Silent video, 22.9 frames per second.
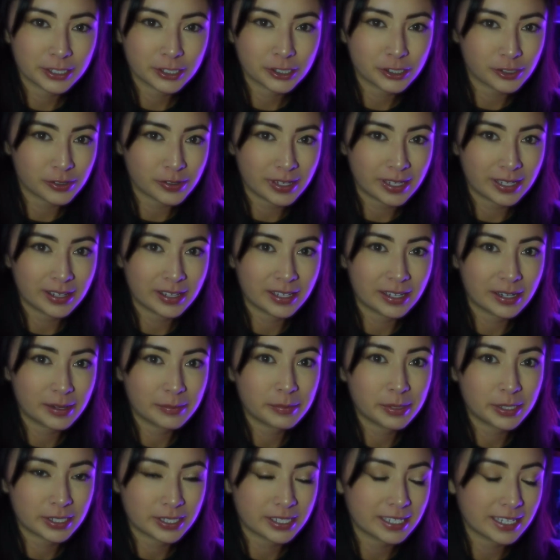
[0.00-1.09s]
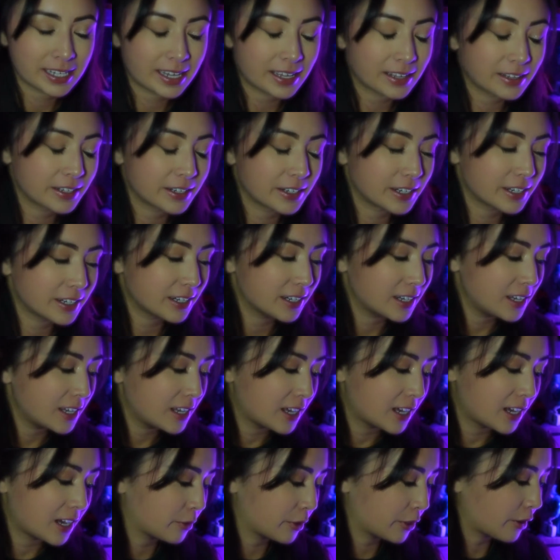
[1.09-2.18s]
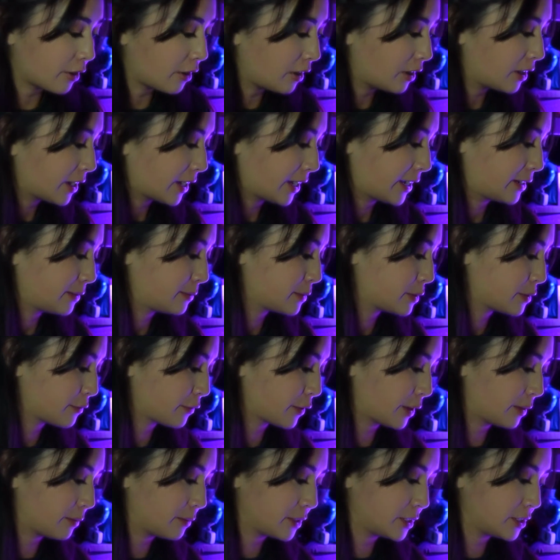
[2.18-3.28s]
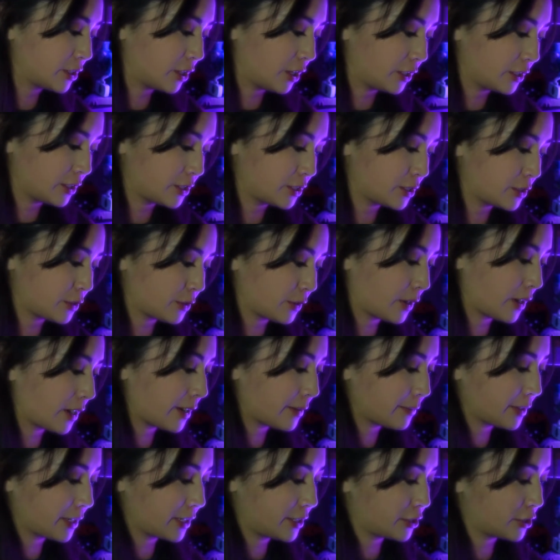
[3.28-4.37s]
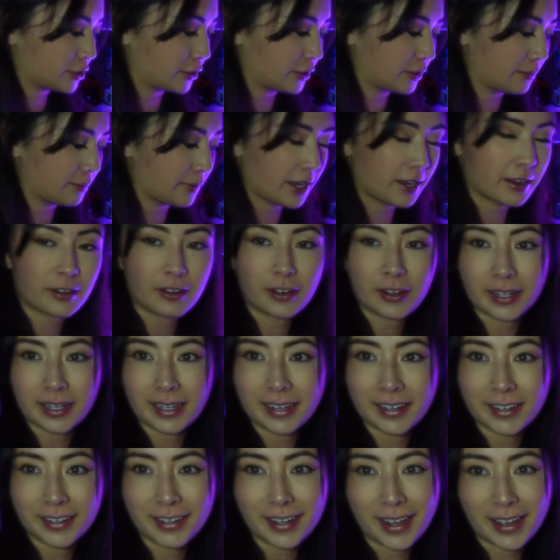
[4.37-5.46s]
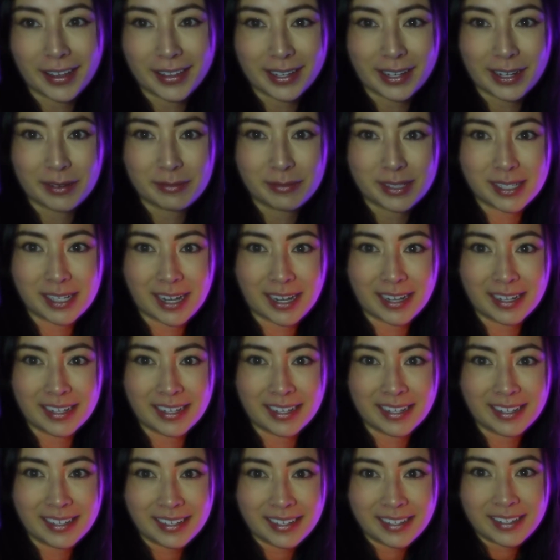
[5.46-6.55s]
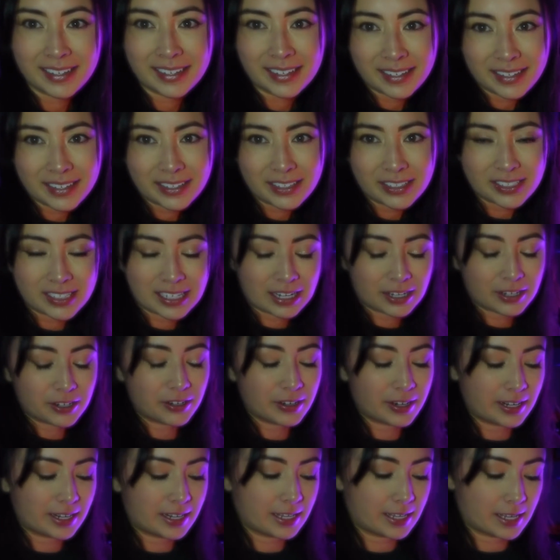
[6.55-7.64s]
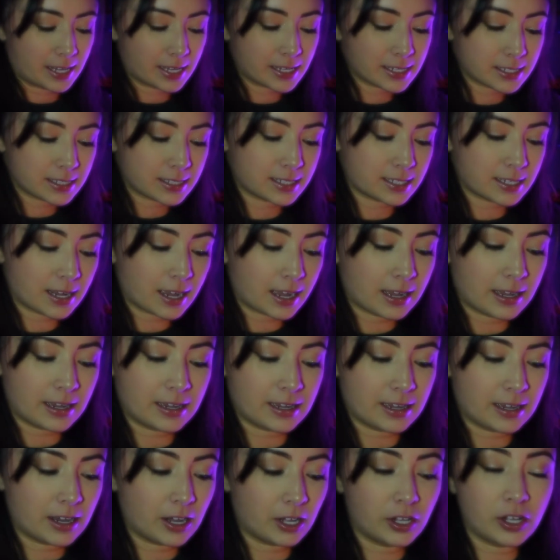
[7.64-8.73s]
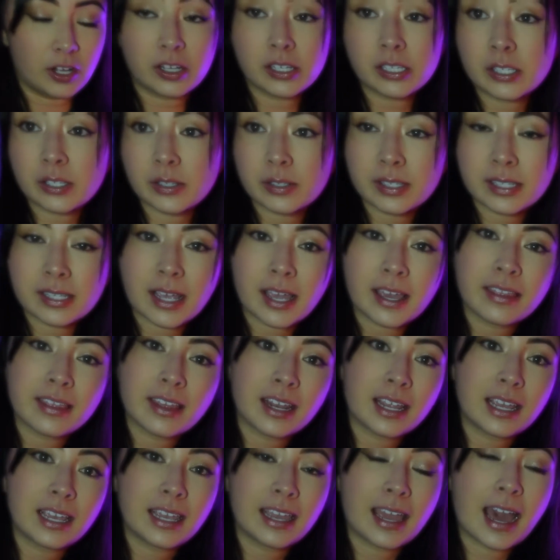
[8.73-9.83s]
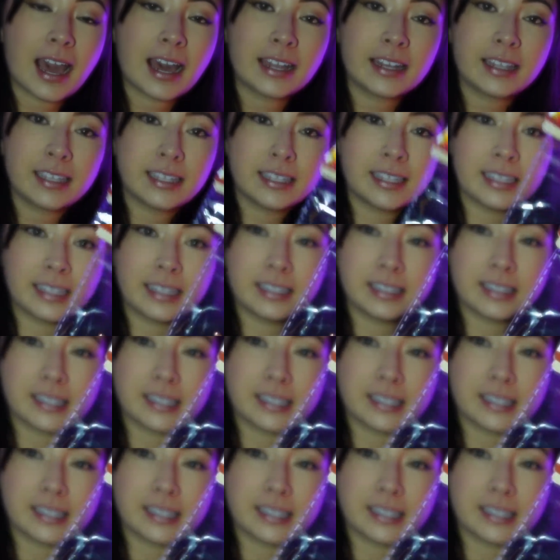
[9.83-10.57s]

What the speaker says: tree that I put together with all items from the dollar store. I'm gonna turn it back on here now that I'm done decorating it. I'll also say that I added in